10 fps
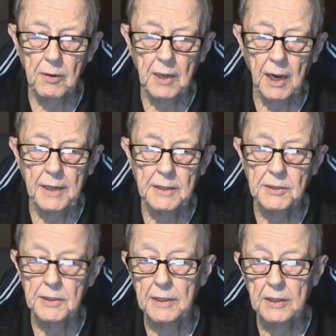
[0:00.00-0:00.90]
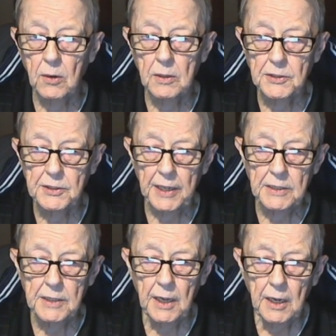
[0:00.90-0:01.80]
lines and of course
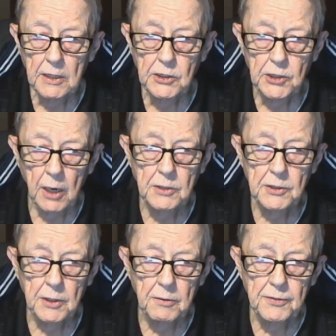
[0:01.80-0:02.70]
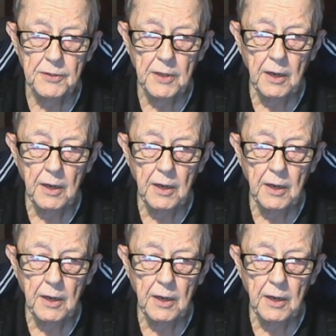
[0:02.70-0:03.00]
thing, chunks of,